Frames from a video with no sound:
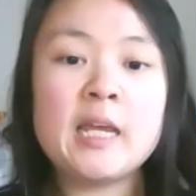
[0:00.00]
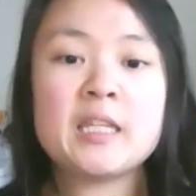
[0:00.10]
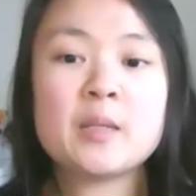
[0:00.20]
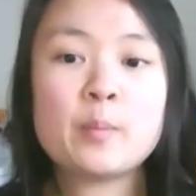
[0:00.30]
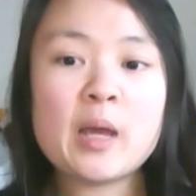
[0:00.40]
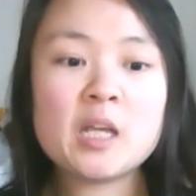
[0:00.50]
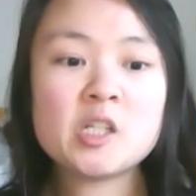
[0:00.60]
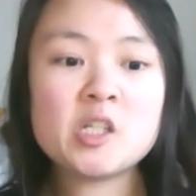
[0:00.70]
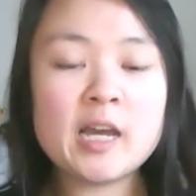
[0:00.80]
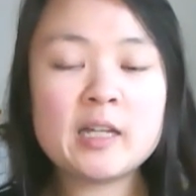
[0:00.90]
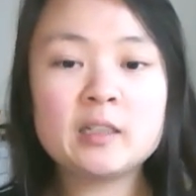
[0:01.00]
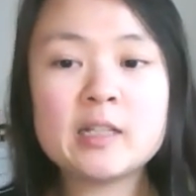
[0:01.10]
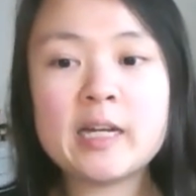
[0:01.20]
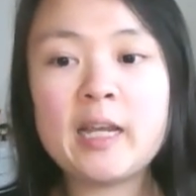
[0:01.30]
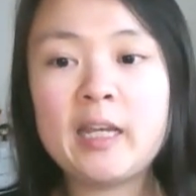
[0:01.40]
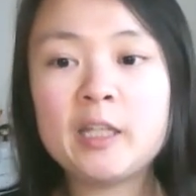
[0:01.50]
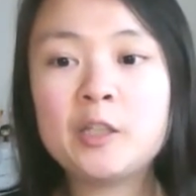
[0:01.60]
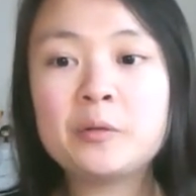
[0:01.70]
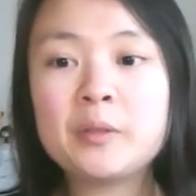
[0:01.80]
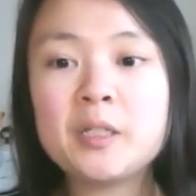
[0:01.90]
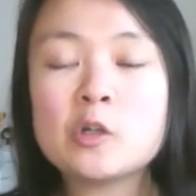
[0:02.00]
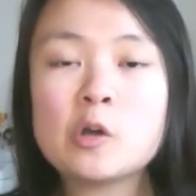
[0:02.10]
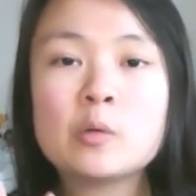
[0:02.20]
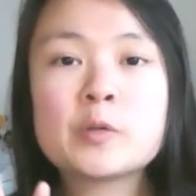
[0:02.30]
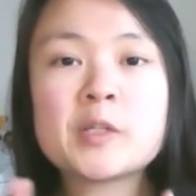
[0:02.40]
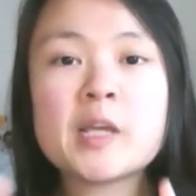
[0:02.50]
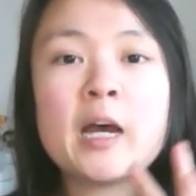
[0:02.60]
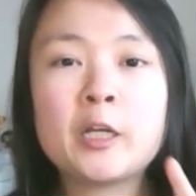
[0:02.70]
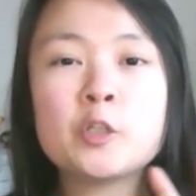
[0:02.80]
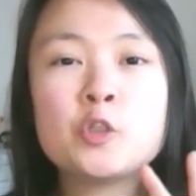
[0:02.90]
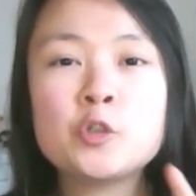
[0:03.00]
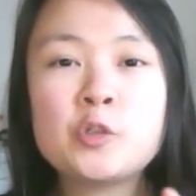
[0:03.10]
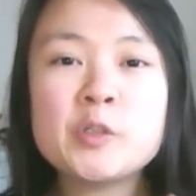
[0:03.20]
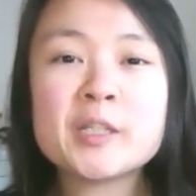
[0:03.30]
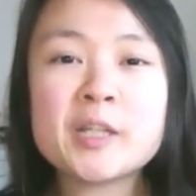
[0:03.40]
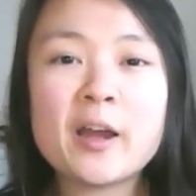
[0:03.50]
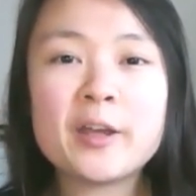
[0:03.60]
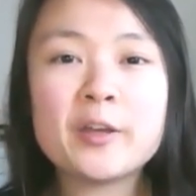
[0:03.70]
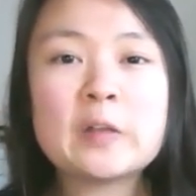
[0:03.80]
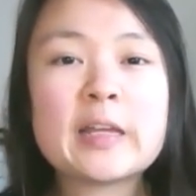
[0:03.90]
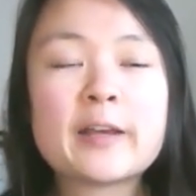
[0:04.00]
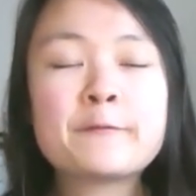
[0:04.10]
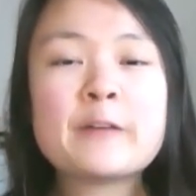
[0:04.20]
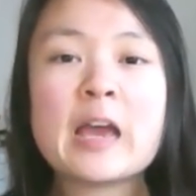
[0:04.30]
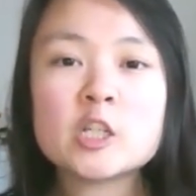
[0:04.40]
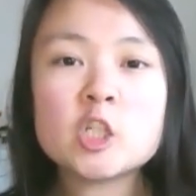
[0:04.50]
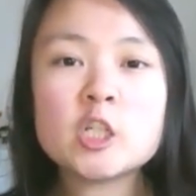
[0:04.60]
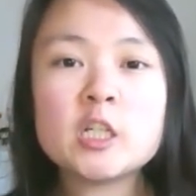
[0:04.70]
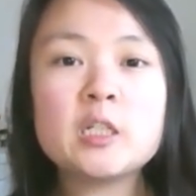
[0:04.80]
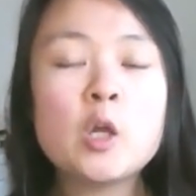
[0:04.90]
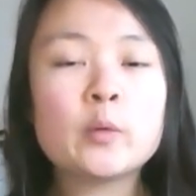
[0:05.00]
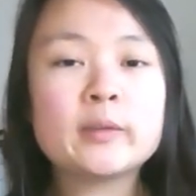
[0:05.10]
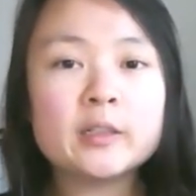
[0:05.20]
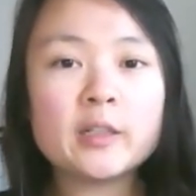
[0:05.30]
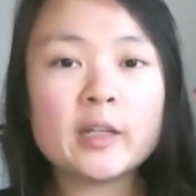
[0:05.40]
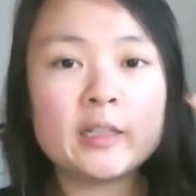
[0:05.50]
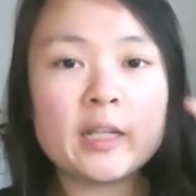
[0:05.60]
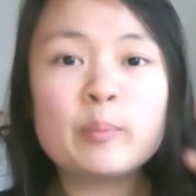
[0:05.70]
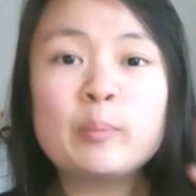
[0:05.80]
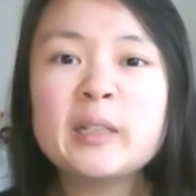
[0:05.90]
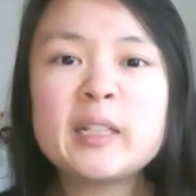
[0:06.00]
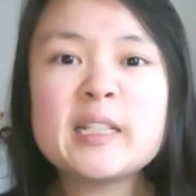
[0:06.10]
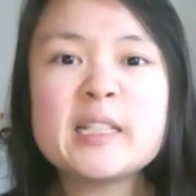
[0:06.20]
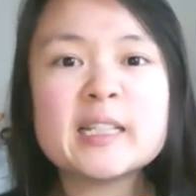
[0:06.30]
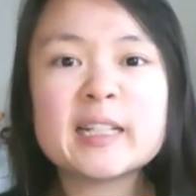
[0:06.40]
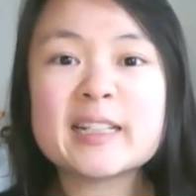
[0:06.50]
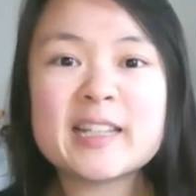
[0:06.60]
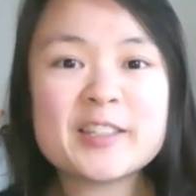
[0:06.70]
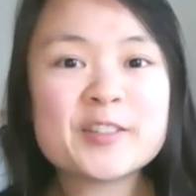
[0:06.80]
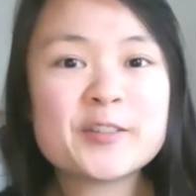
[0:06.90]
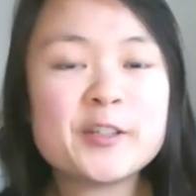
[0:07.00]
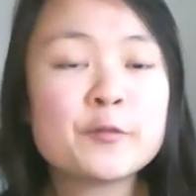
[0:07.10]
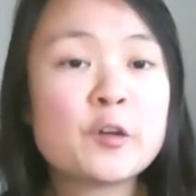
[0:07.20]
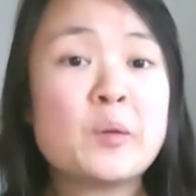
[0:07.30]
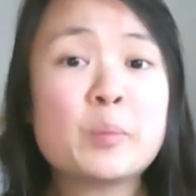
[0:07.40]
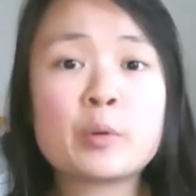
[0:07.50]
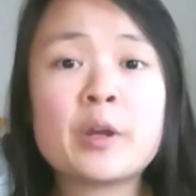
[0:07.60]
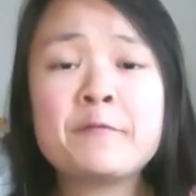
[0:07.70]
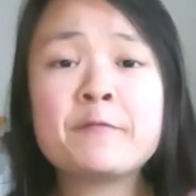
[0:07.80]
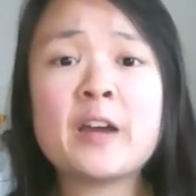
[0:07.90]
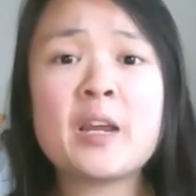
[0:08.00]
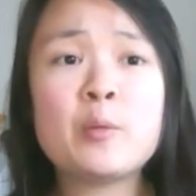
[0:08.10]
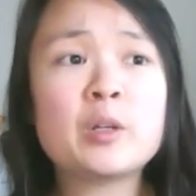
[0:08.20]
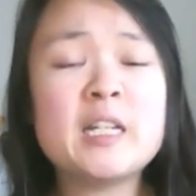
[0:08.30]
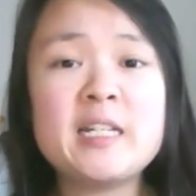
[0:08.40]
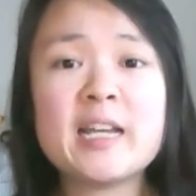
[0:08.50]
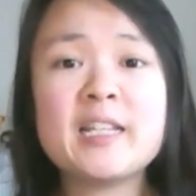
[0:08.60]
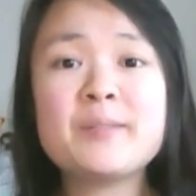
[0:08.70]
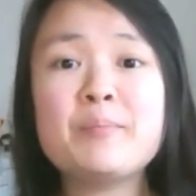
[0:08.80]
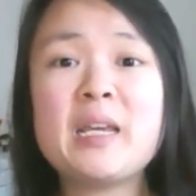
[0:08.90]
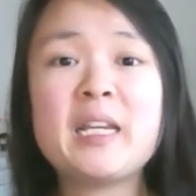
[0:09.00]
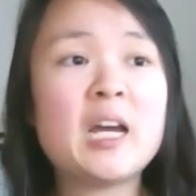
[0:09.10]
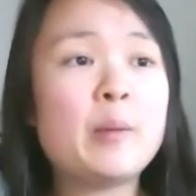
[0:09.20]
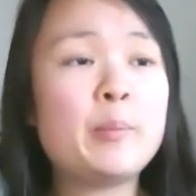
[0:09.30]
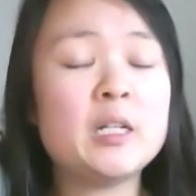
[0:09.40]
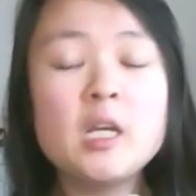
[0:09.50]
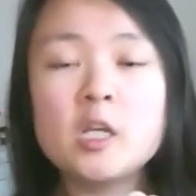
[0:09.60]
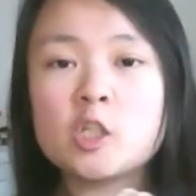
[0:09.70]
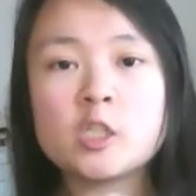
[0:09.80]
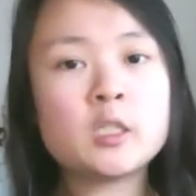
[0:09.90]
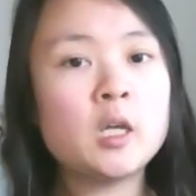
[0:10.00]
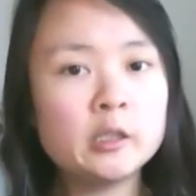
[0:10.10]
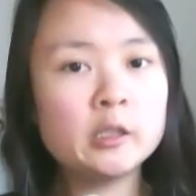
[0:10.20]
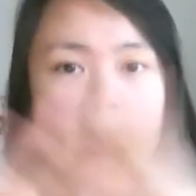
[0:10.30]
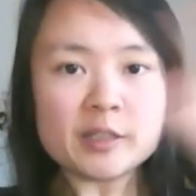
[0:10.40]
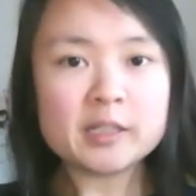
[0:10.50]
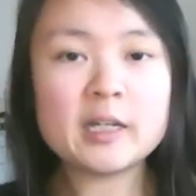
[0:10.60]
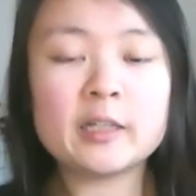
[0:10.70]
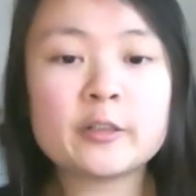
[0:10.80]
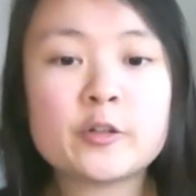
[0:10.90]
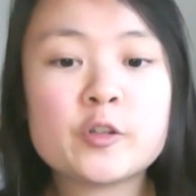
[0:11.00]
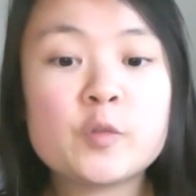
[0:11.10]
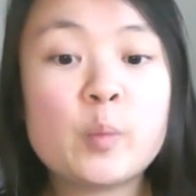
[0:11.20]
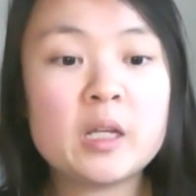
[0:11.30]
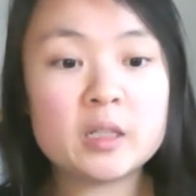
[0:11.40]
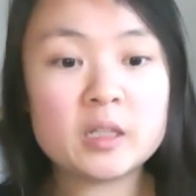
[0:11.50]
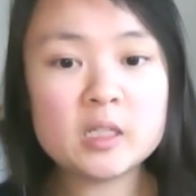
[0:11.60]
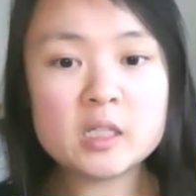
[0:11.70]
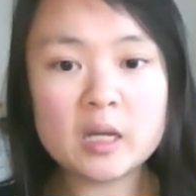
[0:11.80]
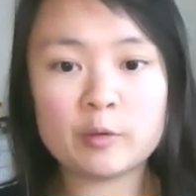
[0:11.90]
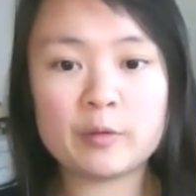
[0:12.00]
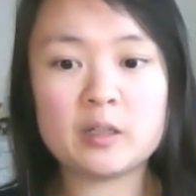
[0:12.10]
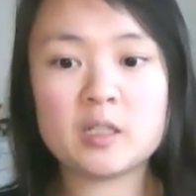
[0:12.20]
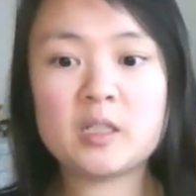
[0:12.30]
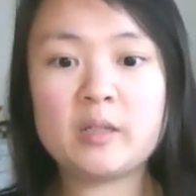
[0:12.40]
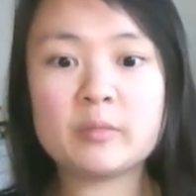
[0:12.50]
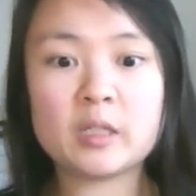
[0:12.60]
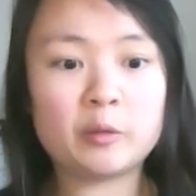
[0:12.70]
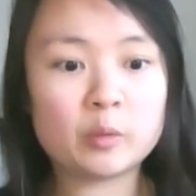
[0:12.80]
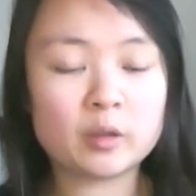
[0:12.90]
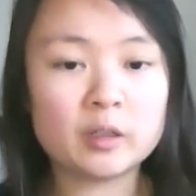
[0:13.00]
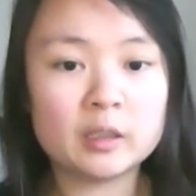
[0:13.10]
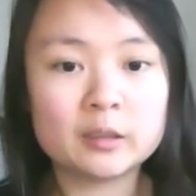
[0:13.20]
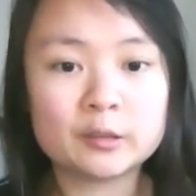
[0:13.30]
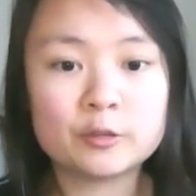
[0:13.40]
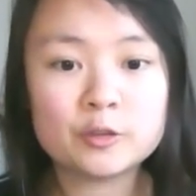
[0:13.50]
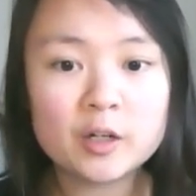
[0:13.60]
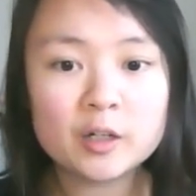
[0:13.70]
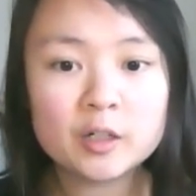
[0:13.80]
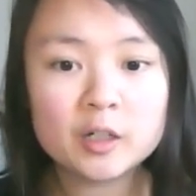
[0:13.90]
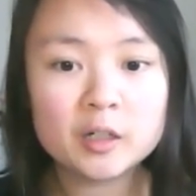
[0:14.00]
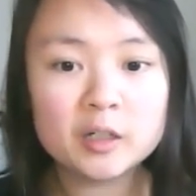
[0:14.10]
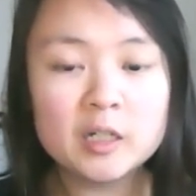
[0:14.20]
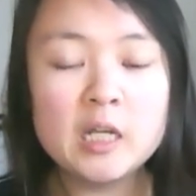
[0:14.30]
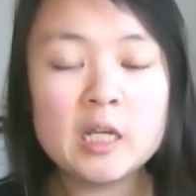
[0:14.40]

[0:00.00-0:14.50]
In the past, she had a lot of aegyo-y and almost Harajuku style, like fashion, with a lot of like blings and accessories, very bright, vibrant, intense makeup, and just lots of colors. But this time around, it seems like we're a little darker.